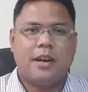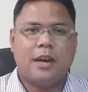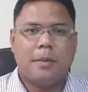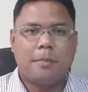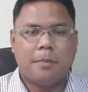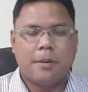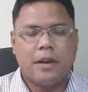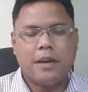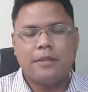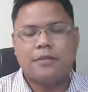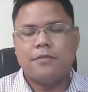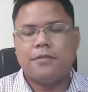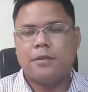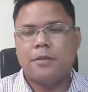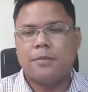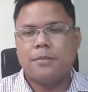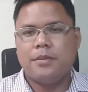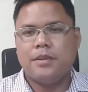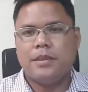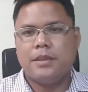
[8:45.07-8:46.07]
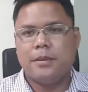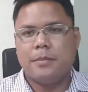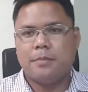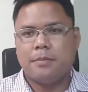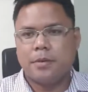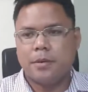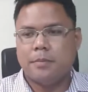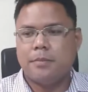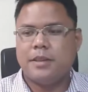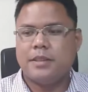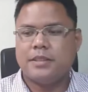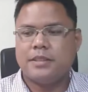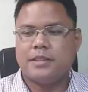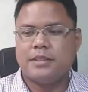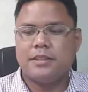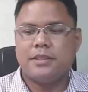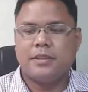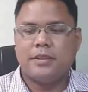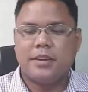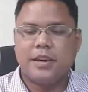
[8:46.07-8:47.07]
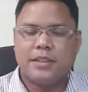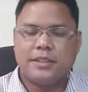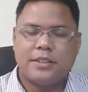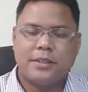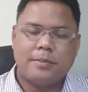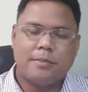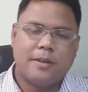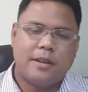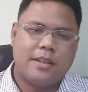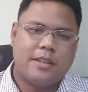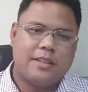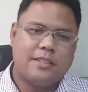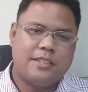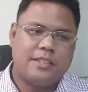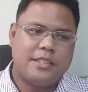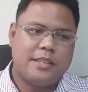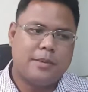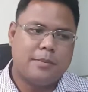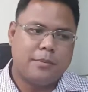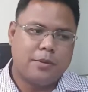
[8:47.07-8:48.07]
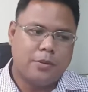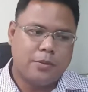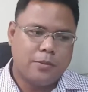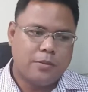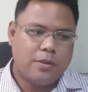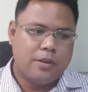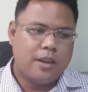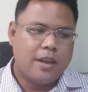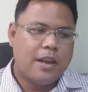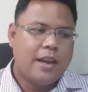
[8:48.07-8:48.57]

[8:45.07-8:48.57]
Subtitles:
apart from the permit granted by the CMO,